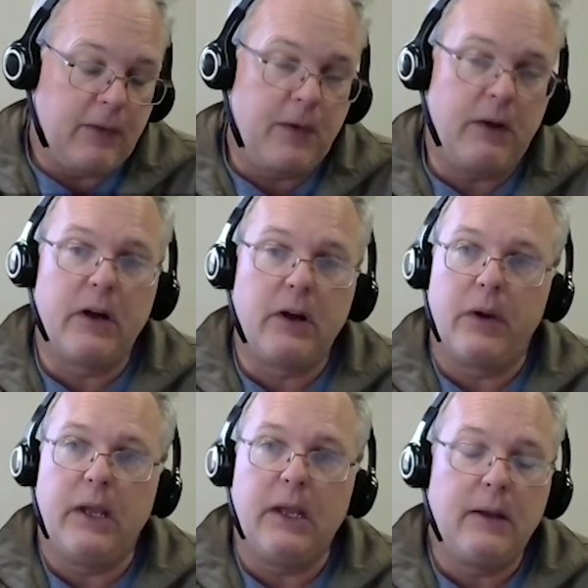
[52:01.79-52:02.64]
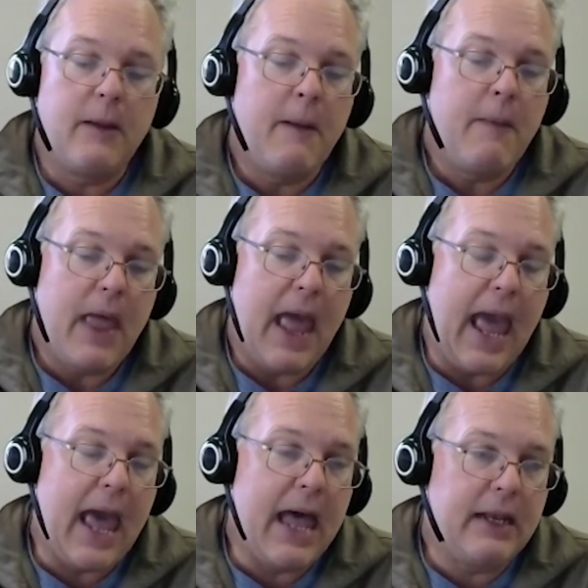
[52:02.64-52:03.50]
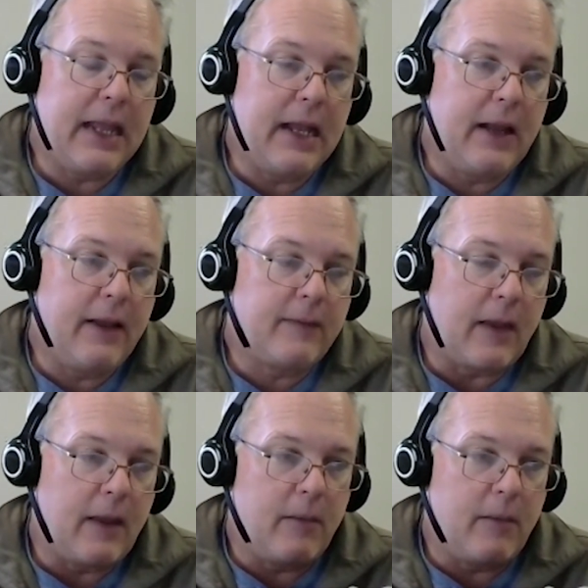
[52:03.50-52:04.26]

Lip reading: fear and greed, and it is